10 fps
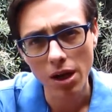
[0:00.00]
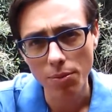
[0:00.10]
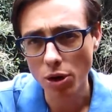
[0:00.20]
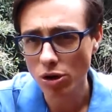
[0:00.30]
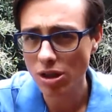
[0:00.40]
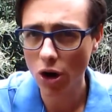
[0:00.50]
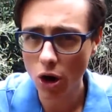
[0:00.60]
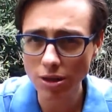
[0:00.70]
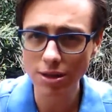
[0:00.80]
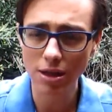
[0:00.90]
Because they're
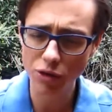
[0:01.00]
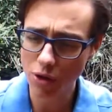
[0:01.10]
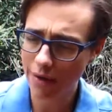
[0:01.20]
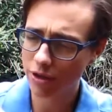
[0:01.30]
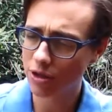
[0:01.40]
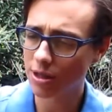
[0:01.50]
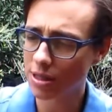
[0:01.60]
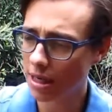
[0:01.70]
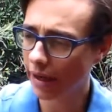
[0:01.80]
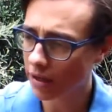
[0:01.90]
constantly driving to this
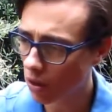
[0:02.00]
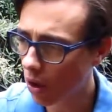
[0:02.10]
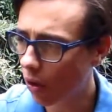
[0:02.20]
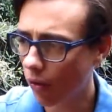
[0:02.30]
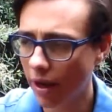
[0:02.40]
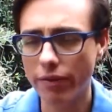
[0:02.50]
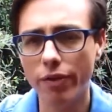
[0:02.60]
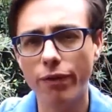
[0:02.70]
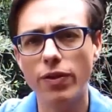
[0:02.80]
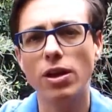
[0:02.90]
next goal, they never
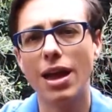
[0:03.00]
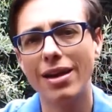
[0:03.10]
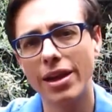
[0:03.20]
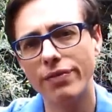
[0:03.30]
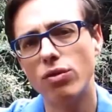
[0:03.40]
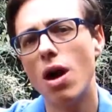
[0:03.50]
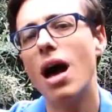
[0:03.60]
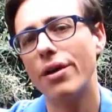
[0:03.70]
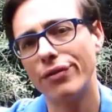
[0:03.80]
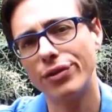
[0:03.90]
feel like they've
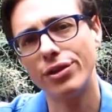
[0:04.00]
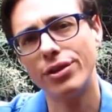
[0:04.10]
arrived.